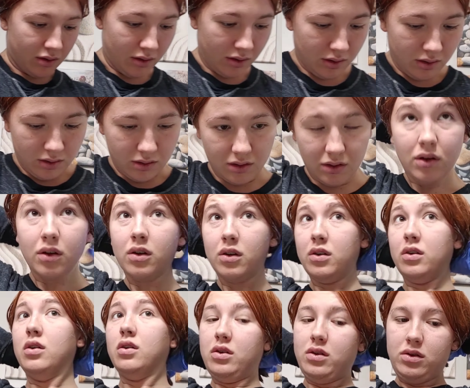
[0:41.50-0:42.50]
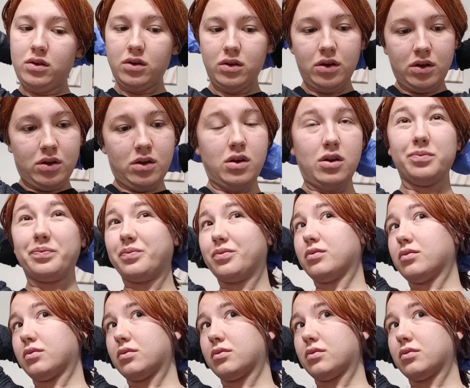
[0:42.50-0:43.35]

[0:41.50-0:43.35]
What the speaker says: lather into my hair, and I